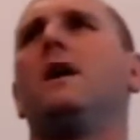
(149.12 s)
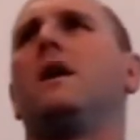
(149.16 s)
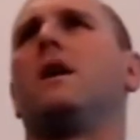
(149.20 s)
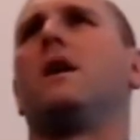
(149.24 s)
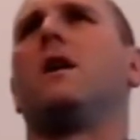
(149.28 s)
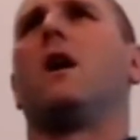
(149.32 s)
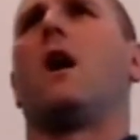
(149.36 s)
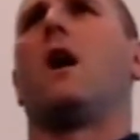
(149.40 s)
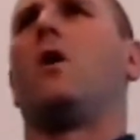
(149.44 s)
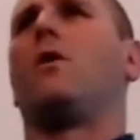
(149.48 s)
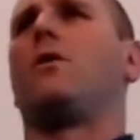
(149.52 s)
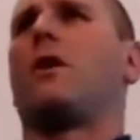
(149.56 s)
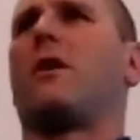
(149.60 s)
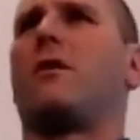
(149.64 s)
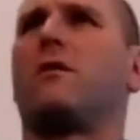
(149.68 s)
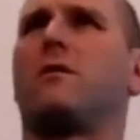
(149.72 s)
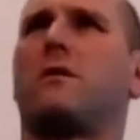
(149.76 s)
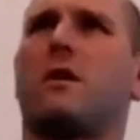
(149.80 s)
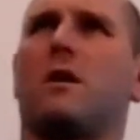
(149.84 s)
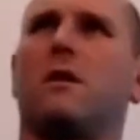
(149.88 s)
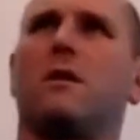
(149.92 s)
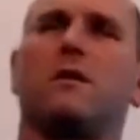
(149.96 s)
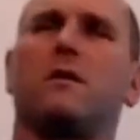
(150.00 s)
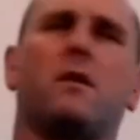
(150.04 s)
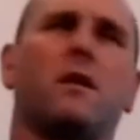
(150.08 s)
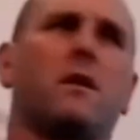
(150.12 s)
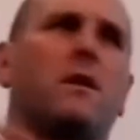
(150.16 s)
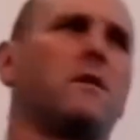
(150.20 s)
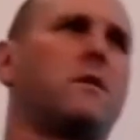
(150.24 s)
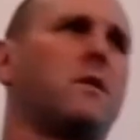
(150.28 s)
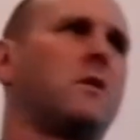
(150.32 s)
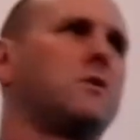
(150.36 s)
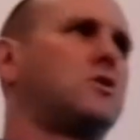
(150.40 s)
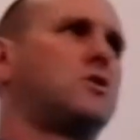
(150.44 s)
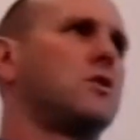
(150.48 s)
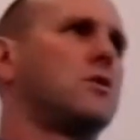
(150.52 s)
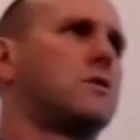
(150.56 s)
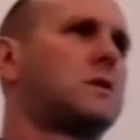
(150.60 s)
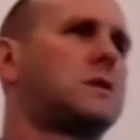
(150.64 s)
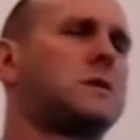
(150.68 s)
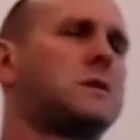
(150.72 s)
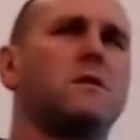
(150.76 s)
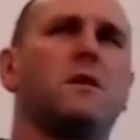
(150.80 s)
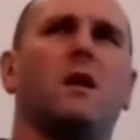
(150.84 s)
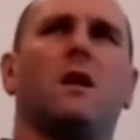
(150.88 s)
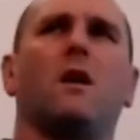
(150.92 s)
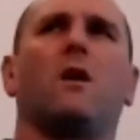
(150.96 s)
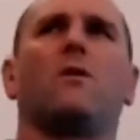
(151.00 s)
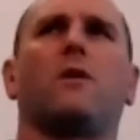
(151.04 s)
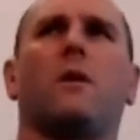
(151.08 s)
They're just,
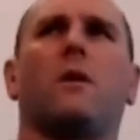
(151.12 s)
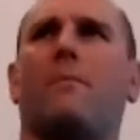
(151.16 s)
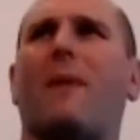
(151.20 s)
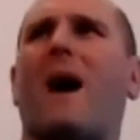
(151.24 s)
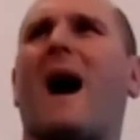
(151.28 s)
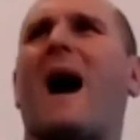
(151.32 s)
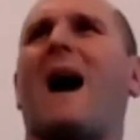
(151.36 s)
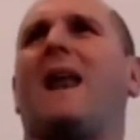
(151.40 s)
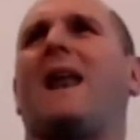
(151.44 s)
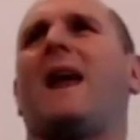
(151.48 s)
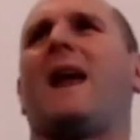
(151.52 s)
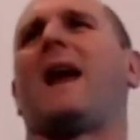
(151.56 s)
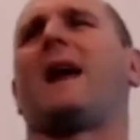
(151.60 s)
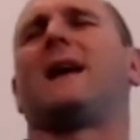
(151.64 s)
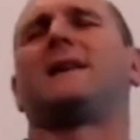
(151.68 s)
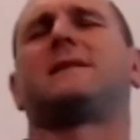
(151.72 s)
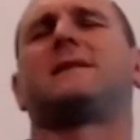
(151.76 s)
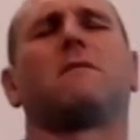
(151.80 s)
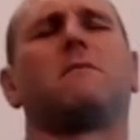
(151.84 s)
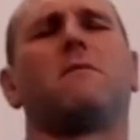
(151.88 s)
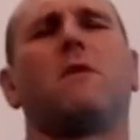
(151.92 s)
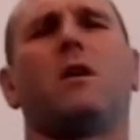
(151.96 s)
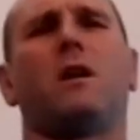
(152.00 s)
they're bad eggs.